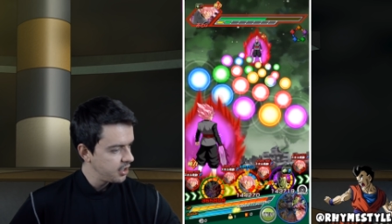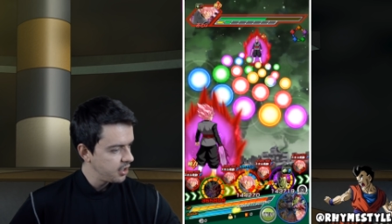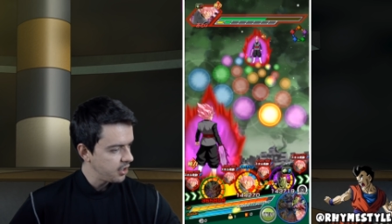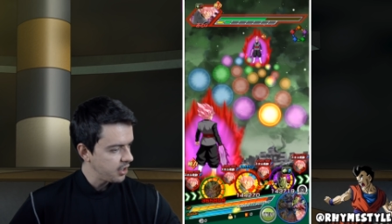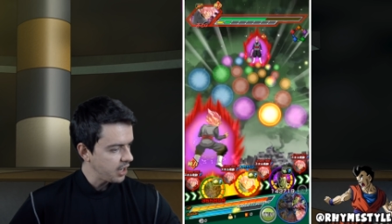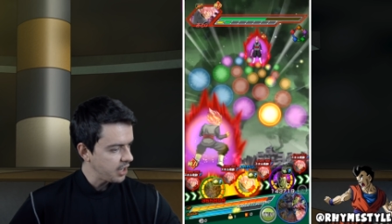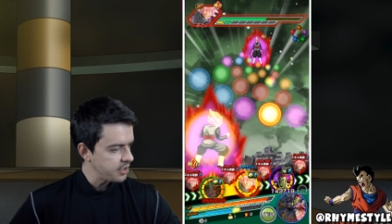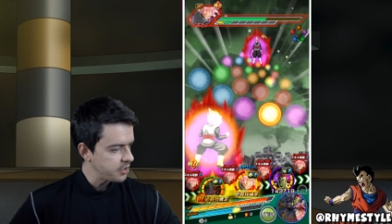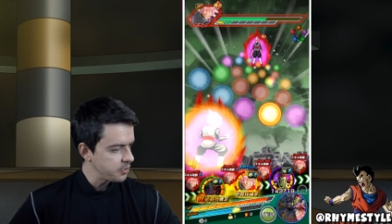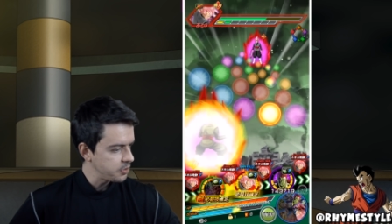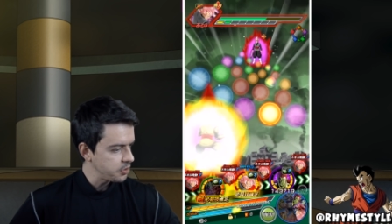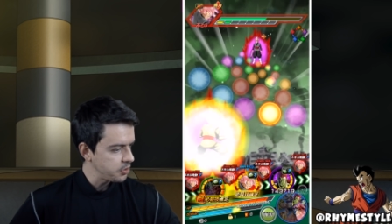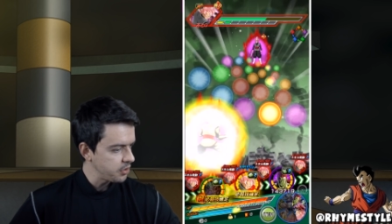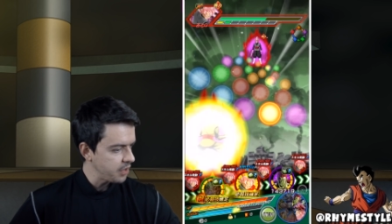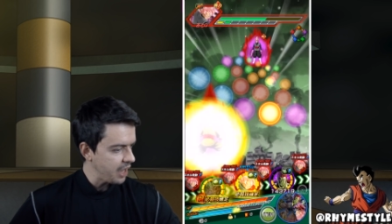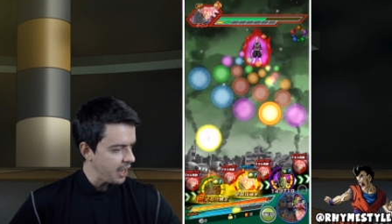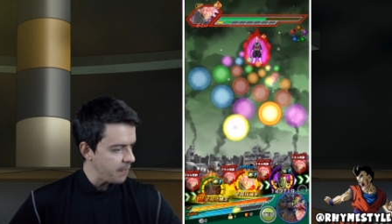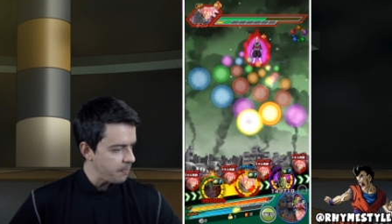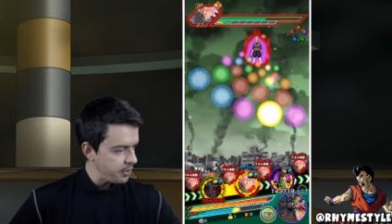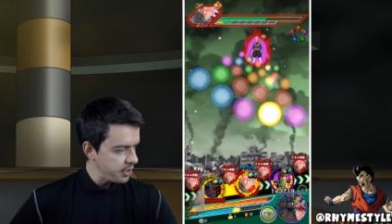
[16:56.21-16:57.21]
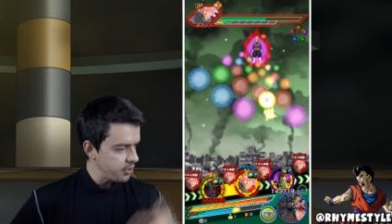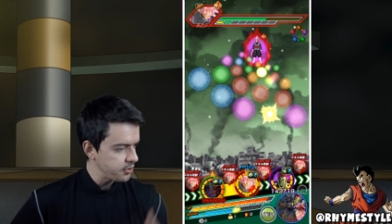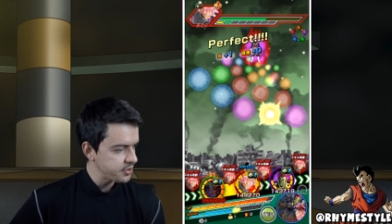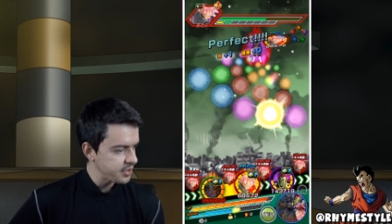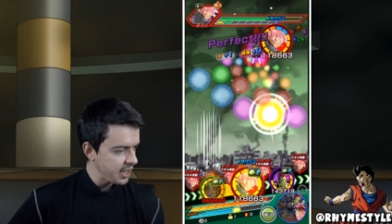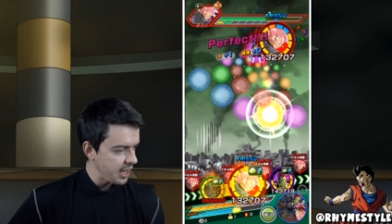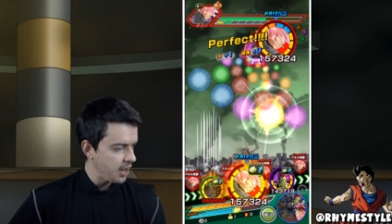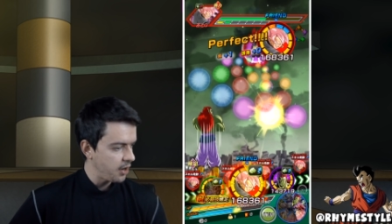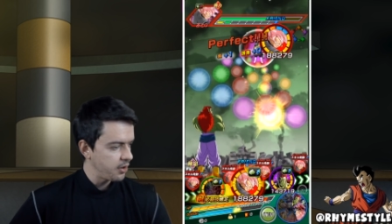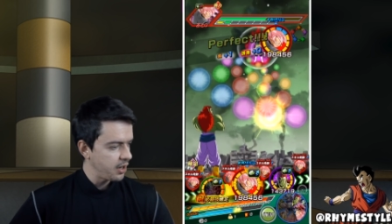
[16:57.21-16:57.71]
Okay, so we'll do that, bring
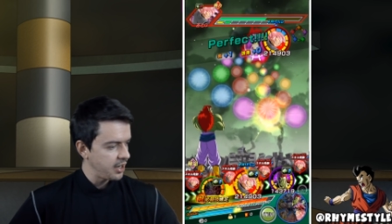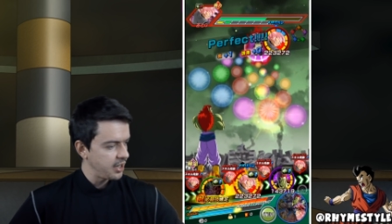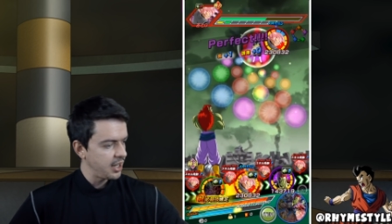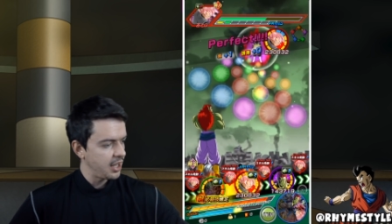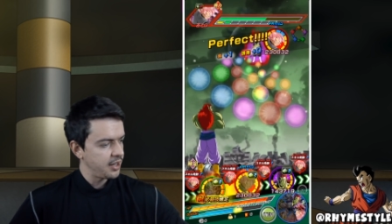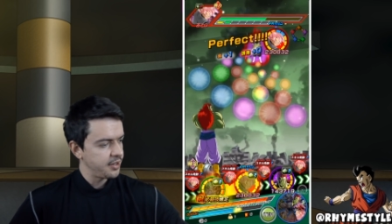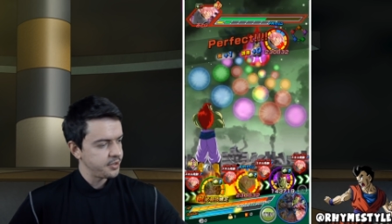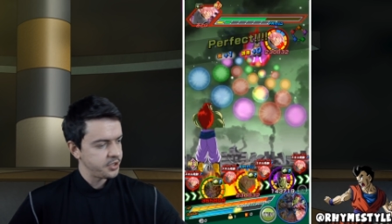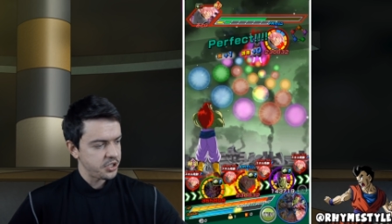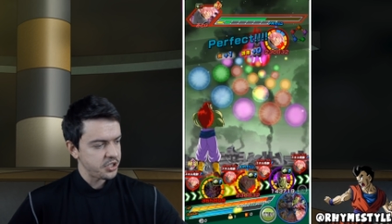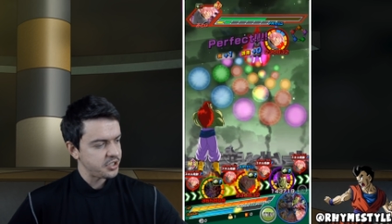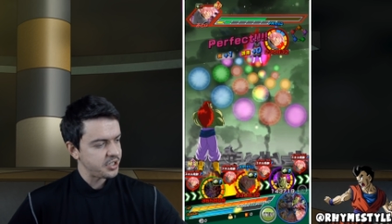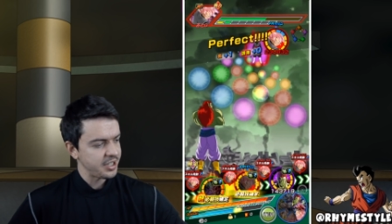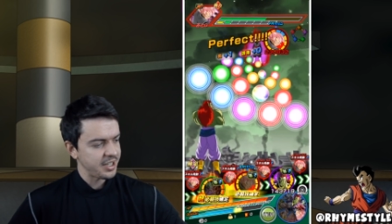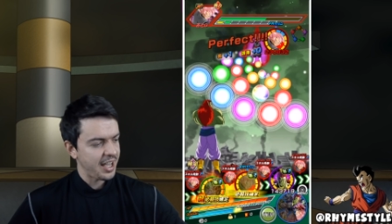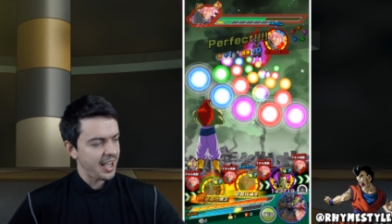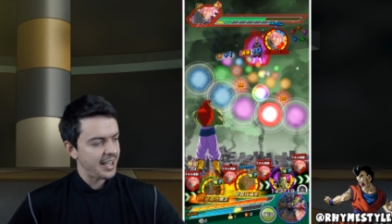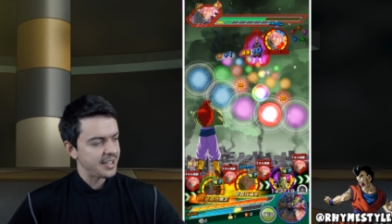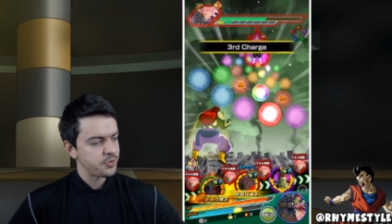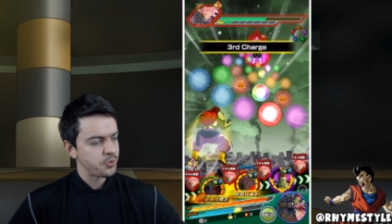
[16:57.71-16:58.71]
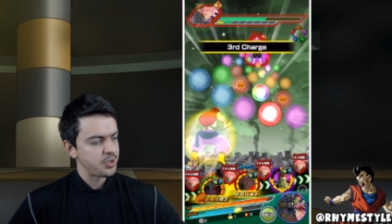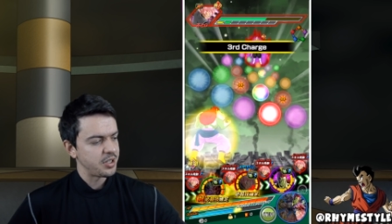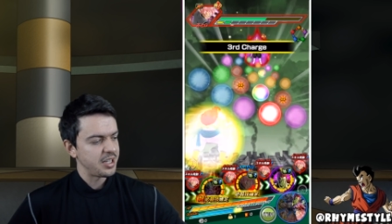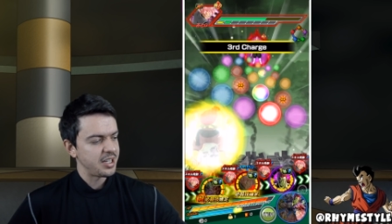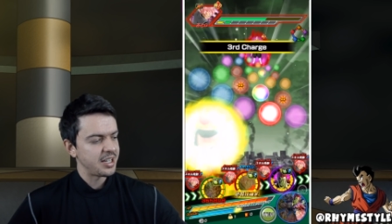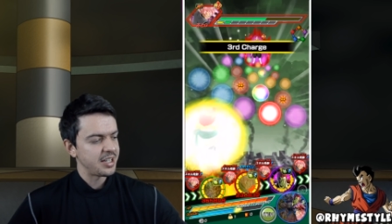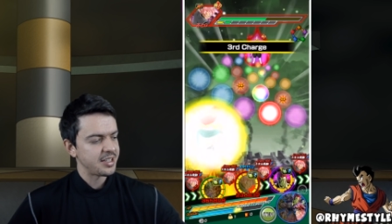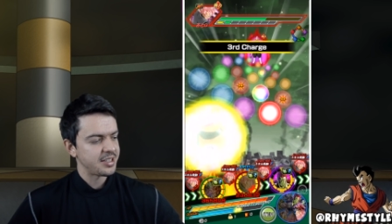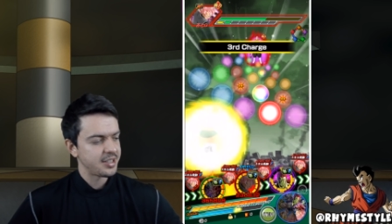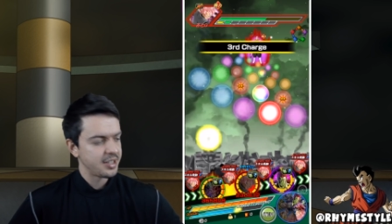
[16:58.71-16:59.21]
those down, and then just in case we
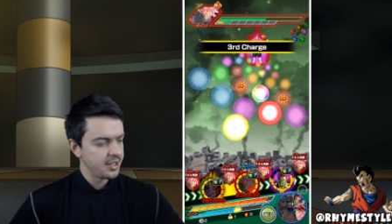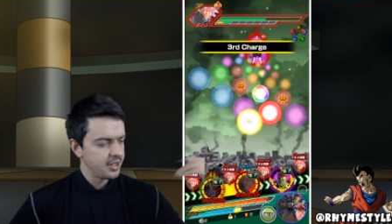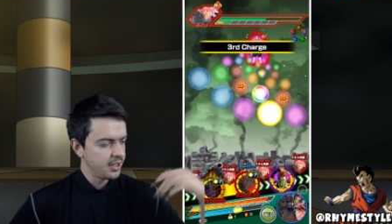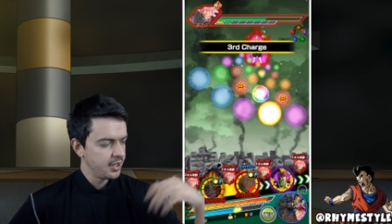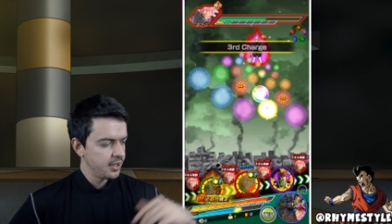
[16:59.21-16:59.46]
need it,